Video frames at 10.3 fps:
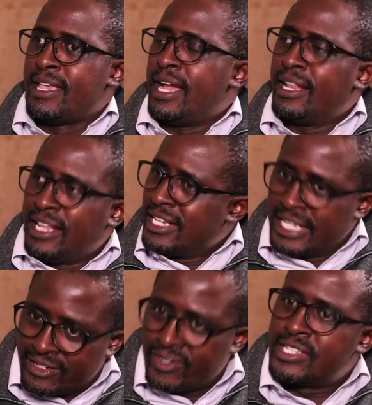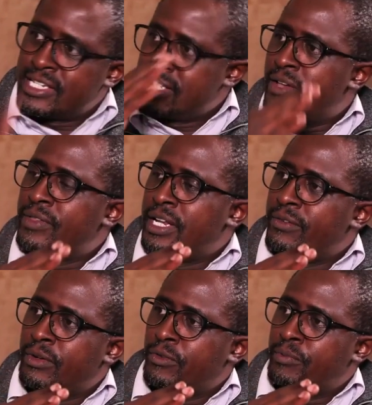And that increases now the
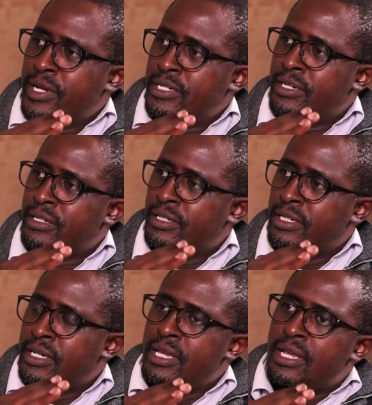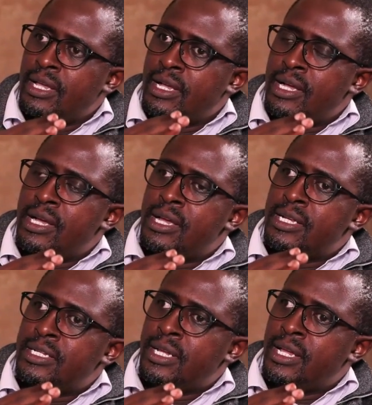level of pressure.
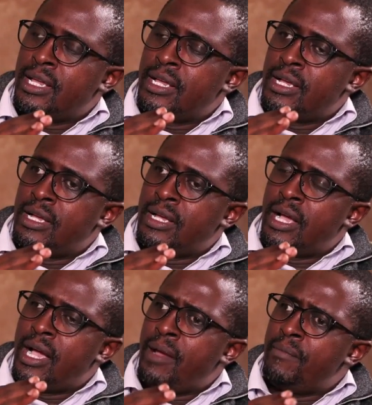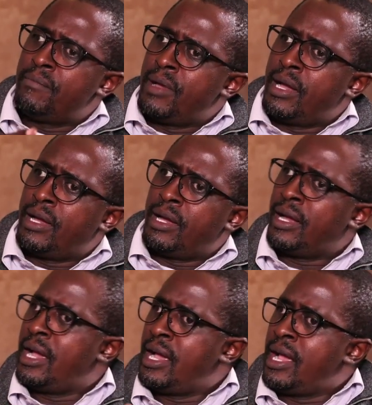And
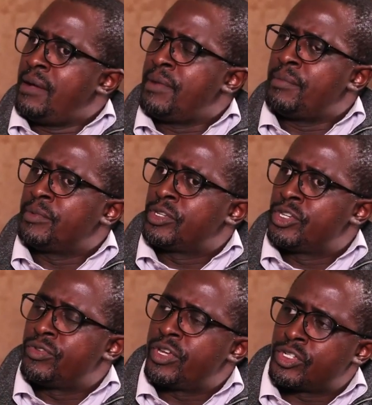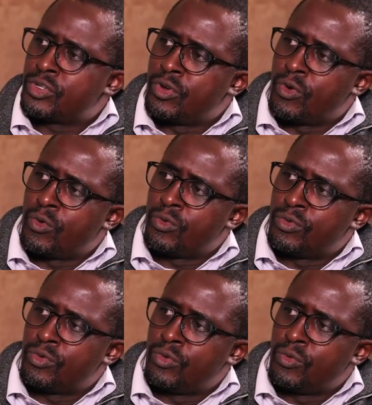I'm curious to know,
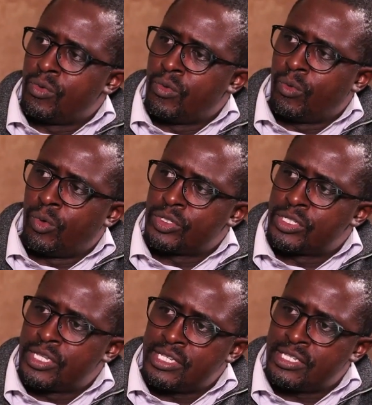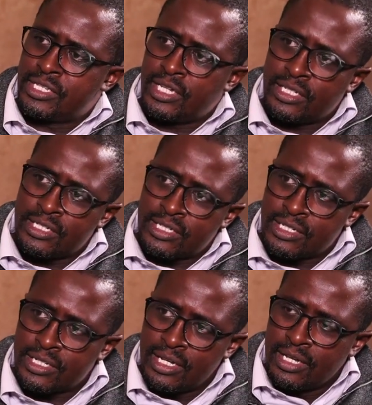was this
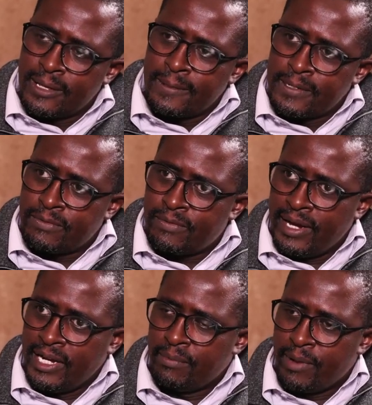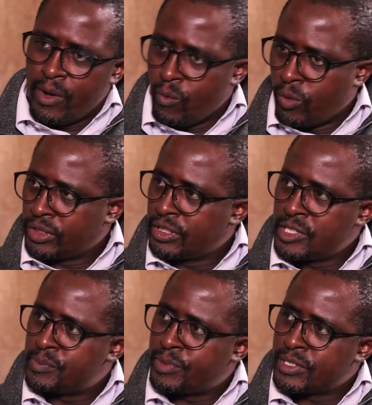just defined by what this
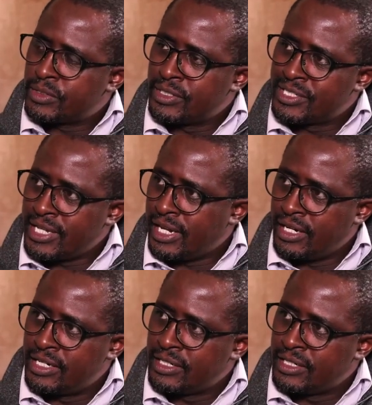person said,